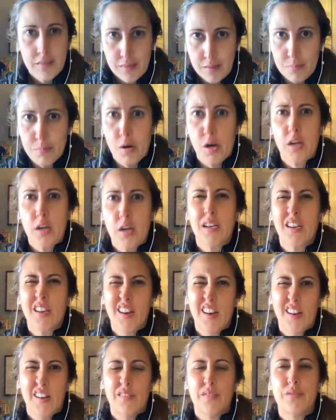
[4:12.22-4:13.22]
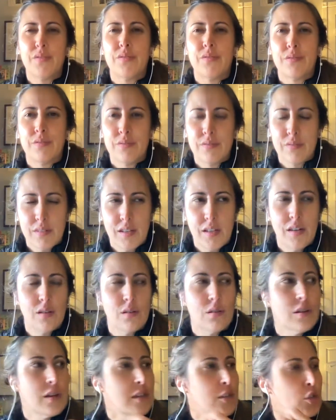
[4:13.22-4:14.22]
the market kind of, you
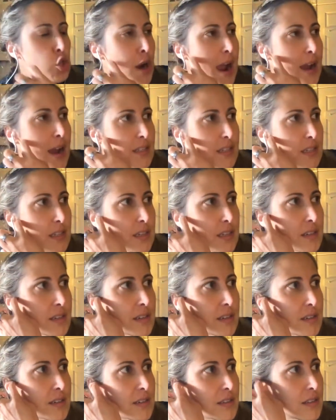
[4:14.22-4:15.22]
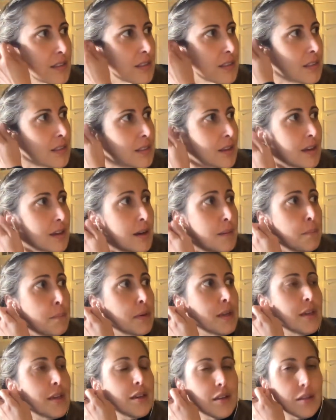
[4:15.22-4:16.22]
know, contracted. The
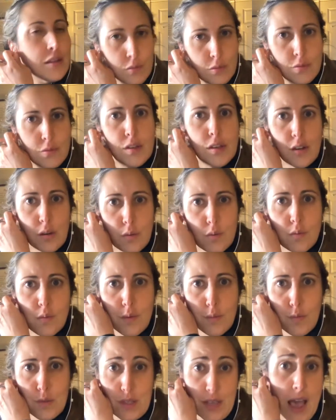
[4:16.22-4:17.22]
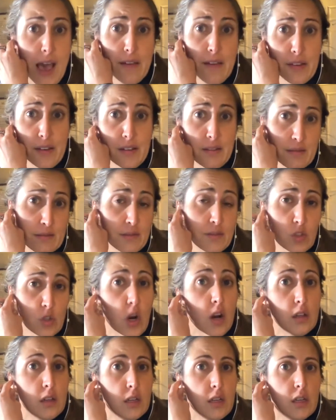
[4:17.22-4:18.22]
company, you know, was having
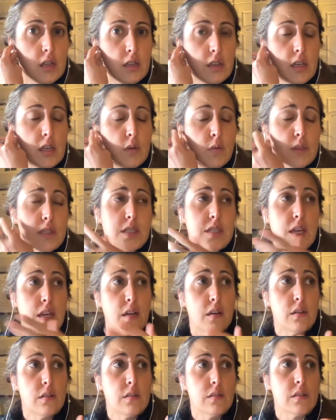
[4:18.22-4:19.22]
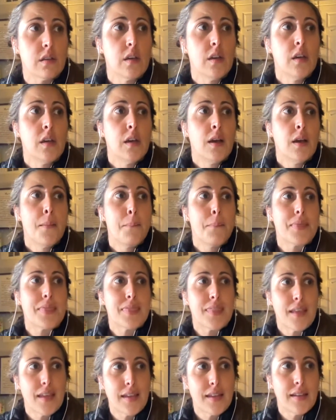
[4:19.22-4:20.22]
struggling like with sales,
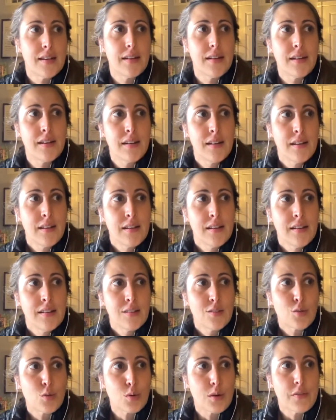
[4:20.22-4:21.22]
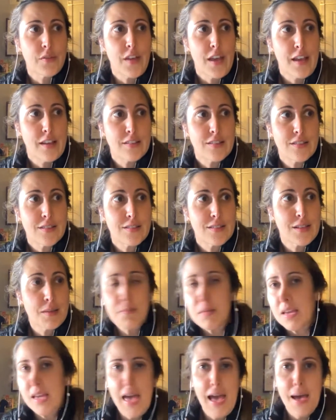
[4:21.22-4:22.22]
but then sort of
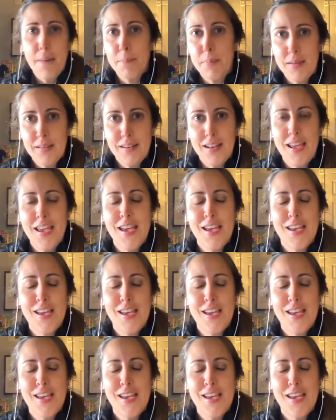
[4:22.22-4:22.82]
something happened